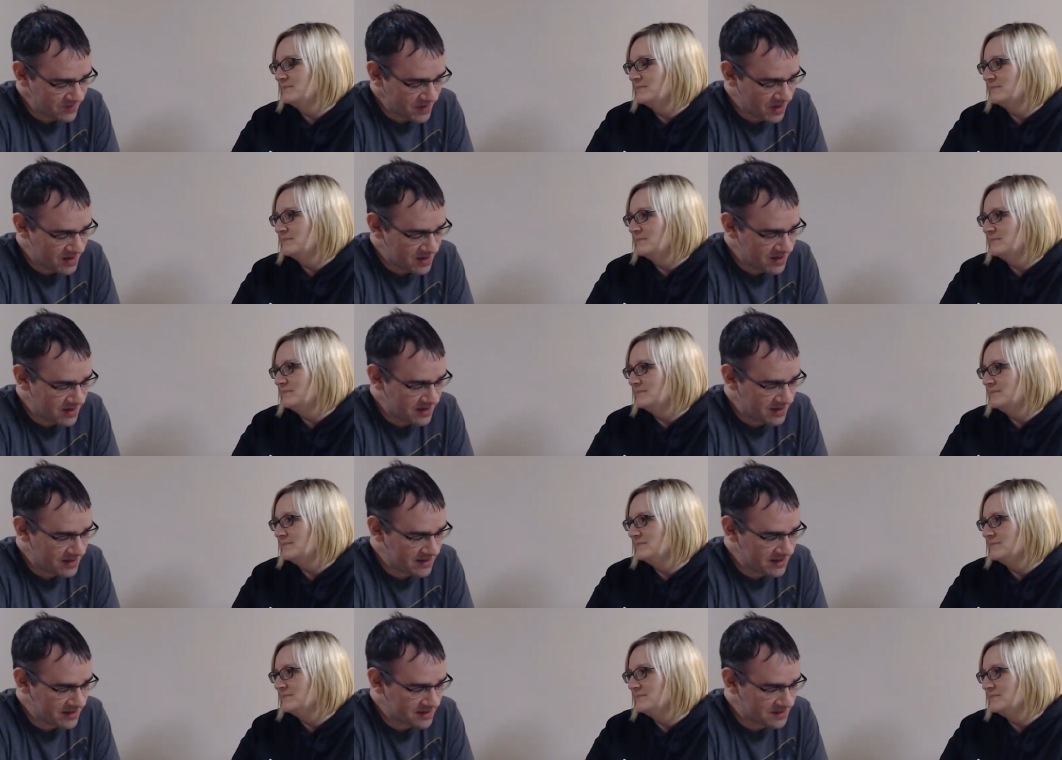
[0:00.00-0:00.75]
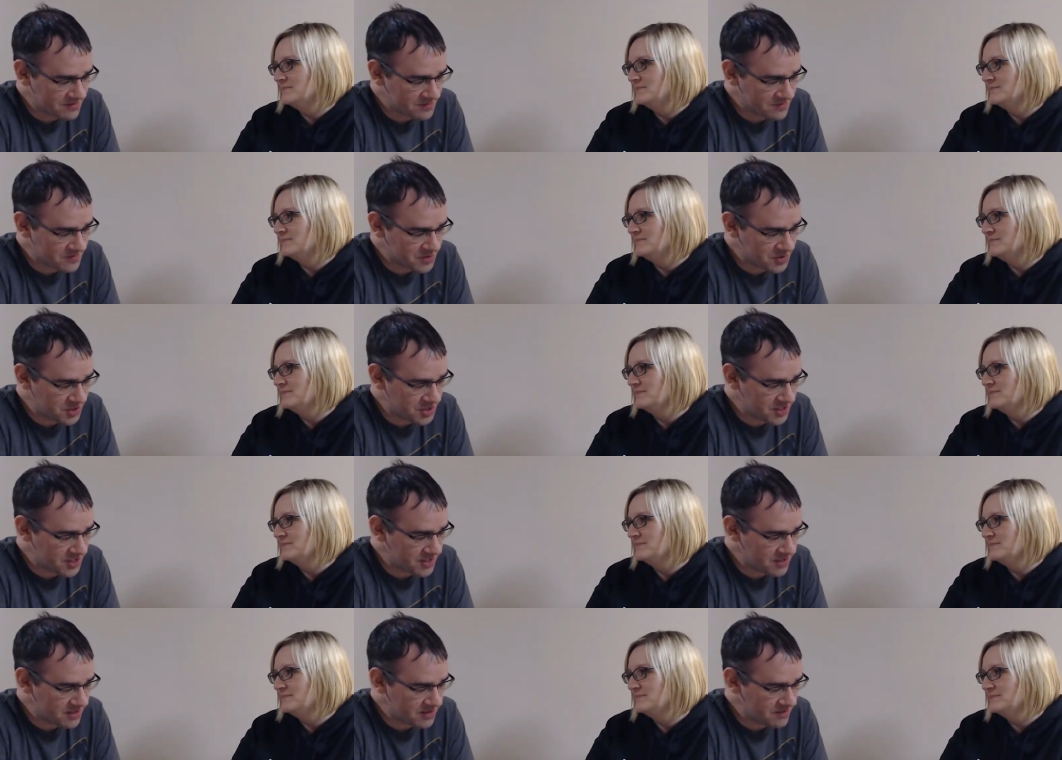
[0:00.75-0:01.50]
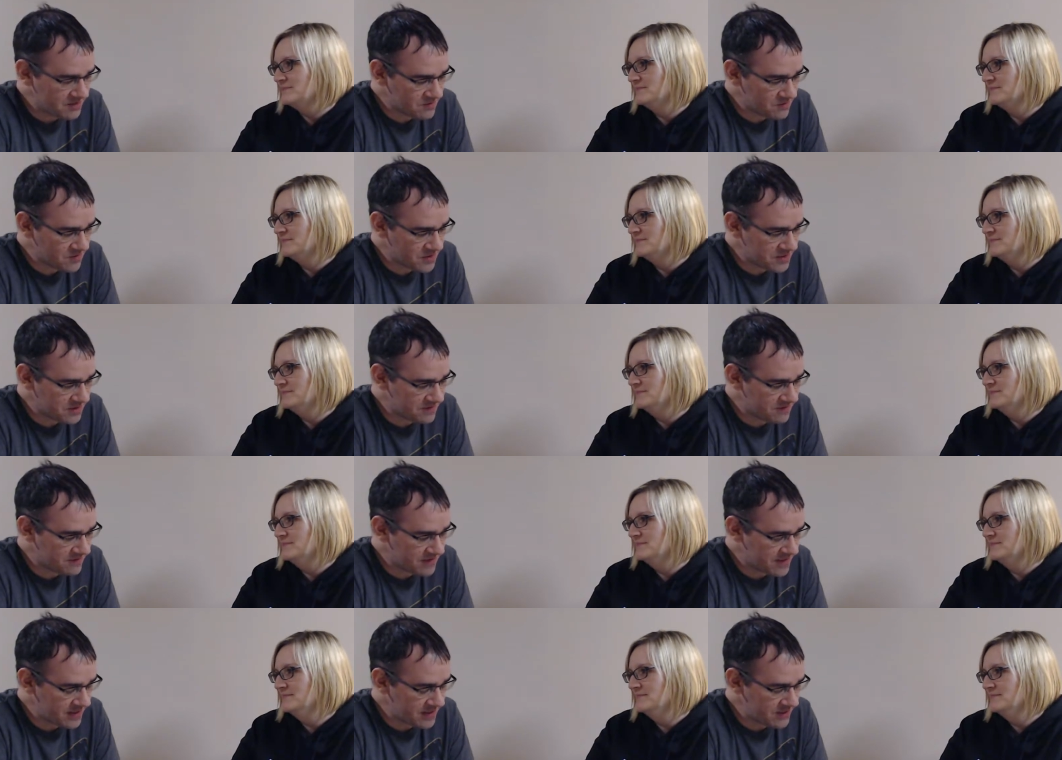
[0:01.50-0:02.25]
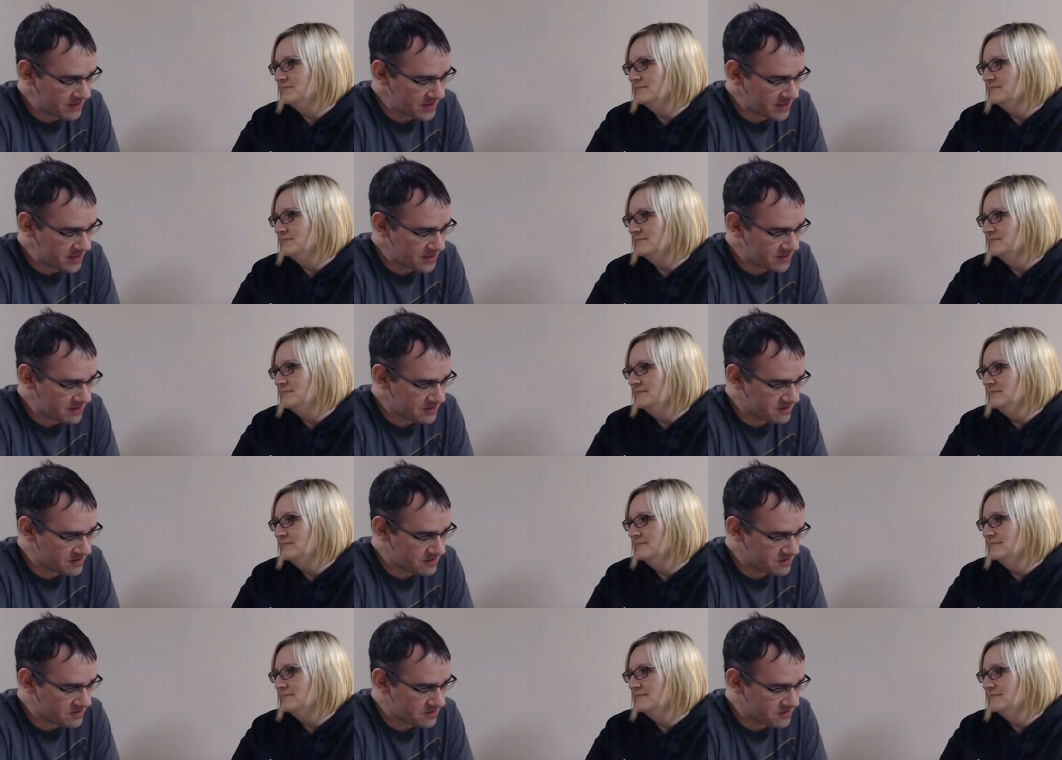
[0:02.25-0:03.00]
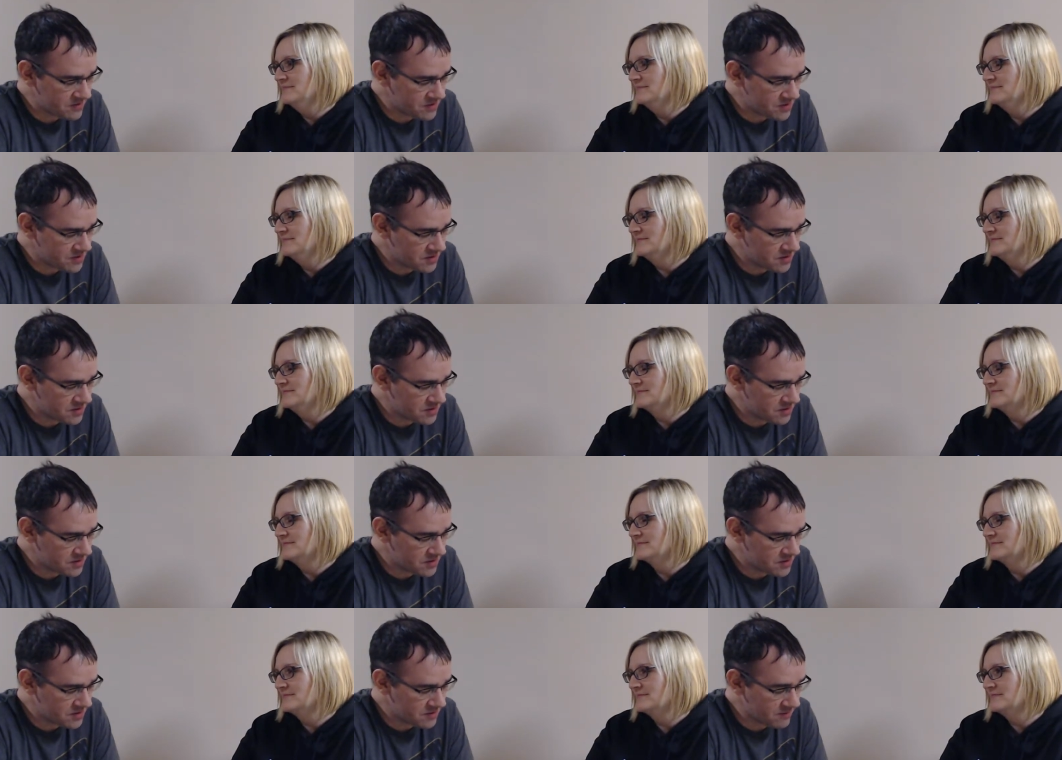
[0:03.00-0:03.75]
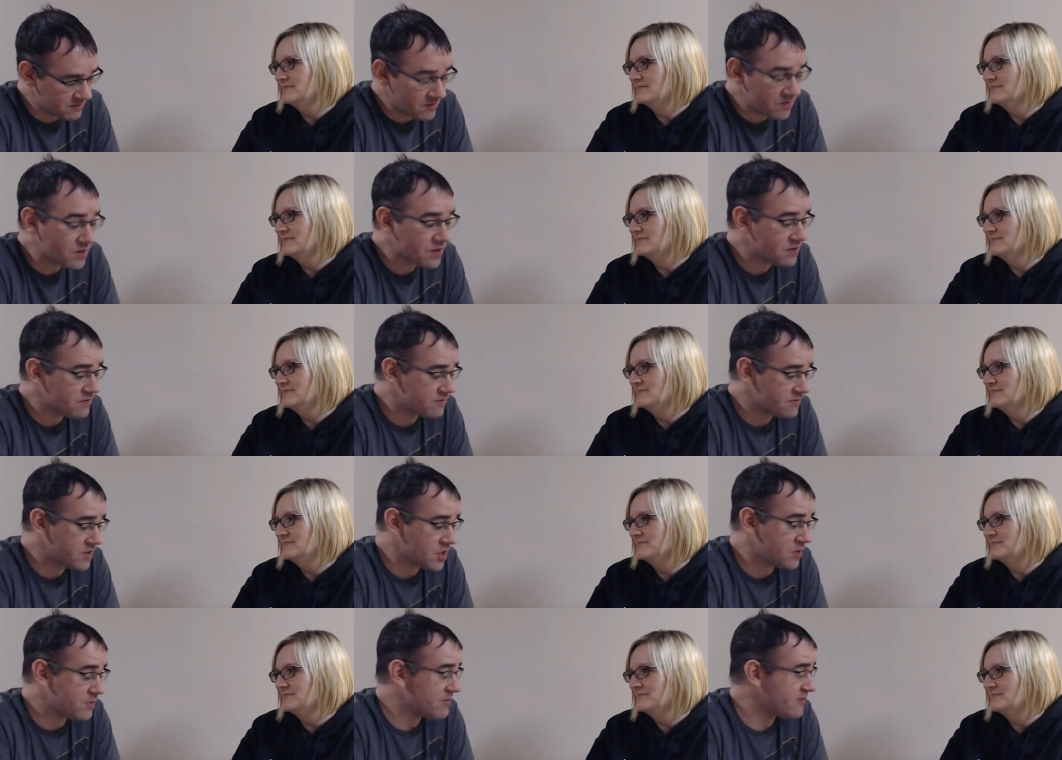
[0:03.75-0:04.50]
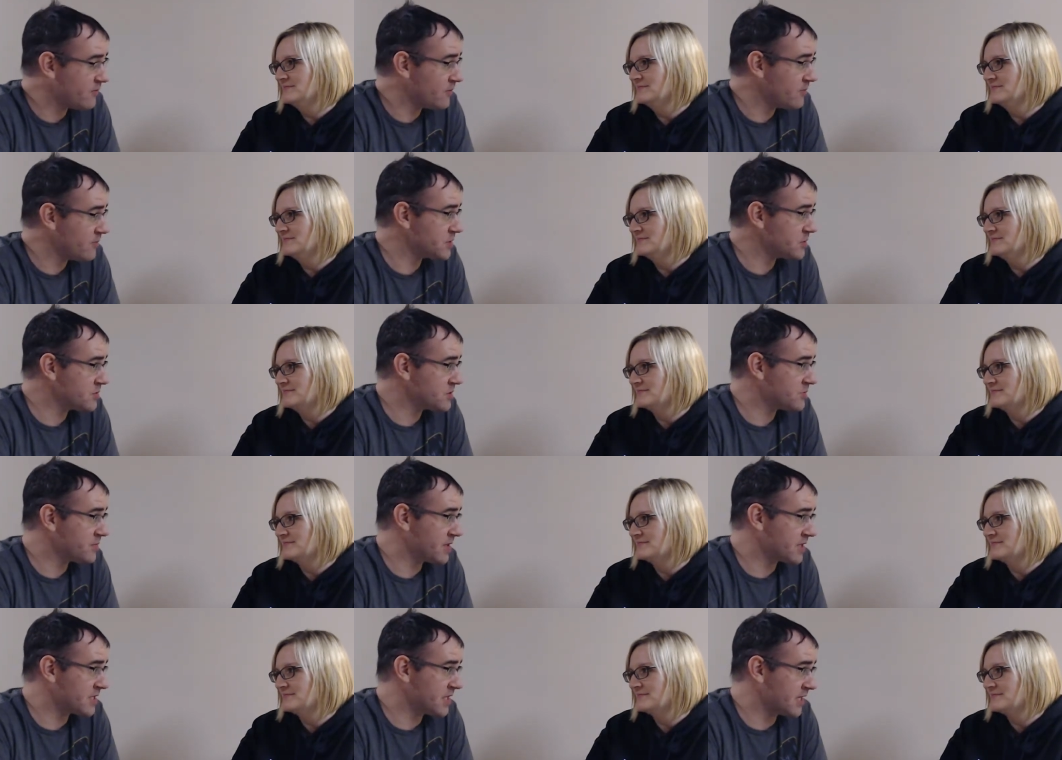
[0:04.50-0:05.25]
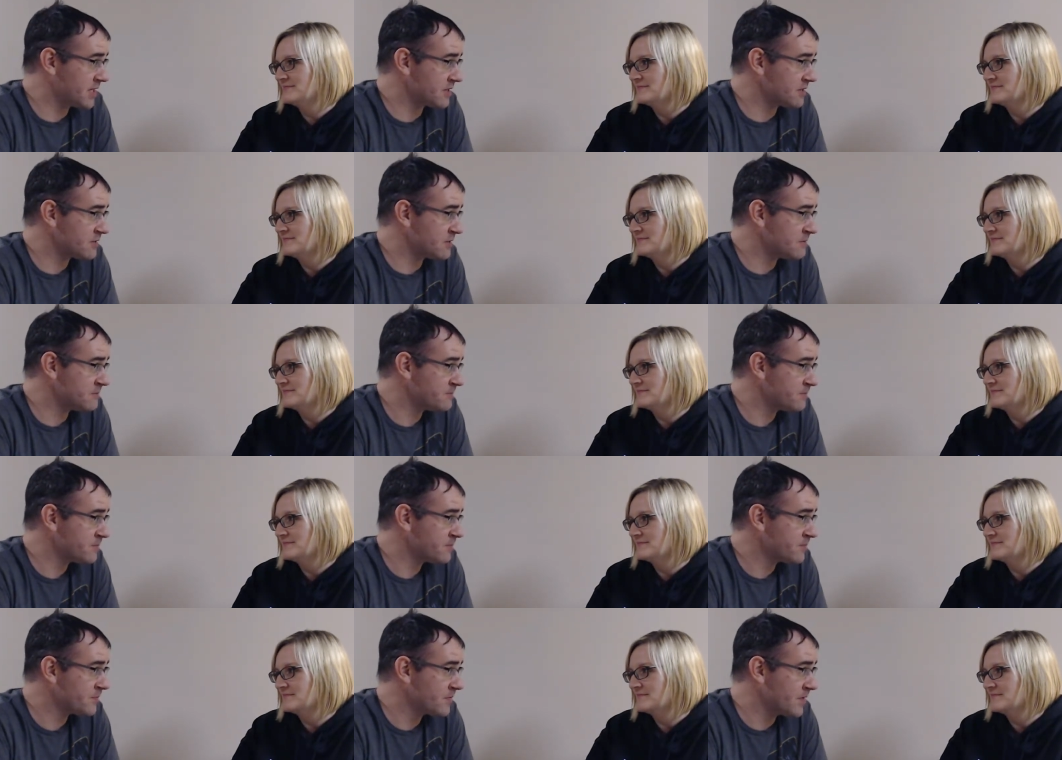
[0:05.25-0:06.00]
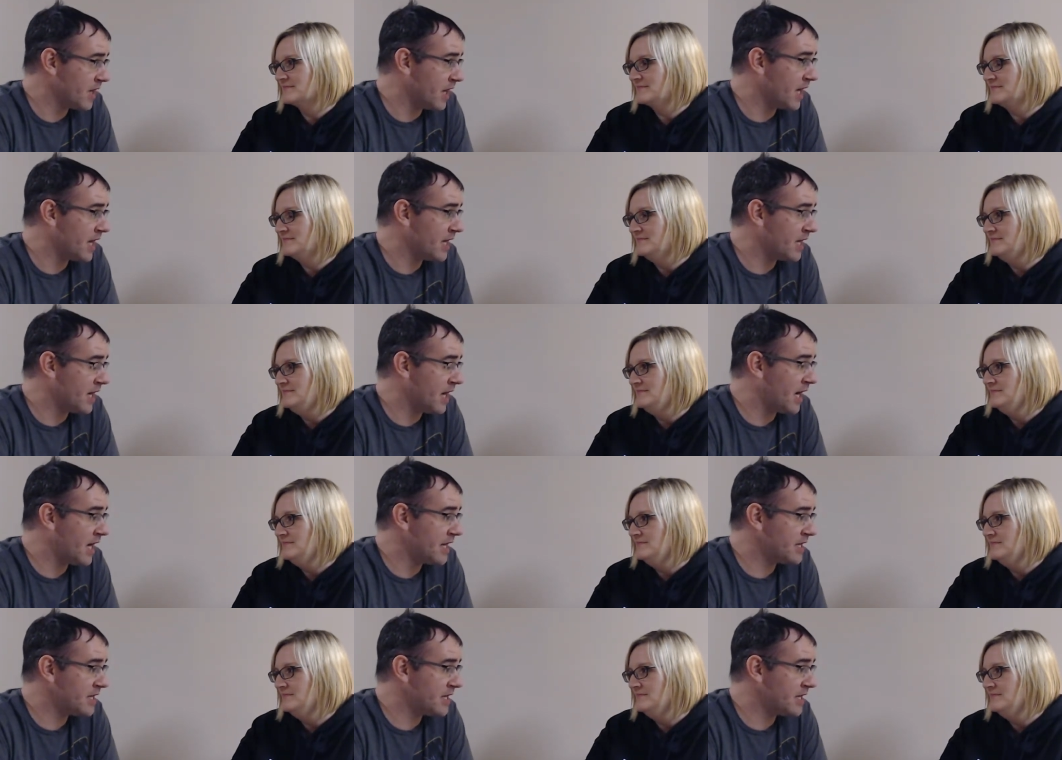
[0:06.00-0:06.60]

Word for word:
Speaker 1: Uh, she was very. Oh, well, her performance was spectacular. I, I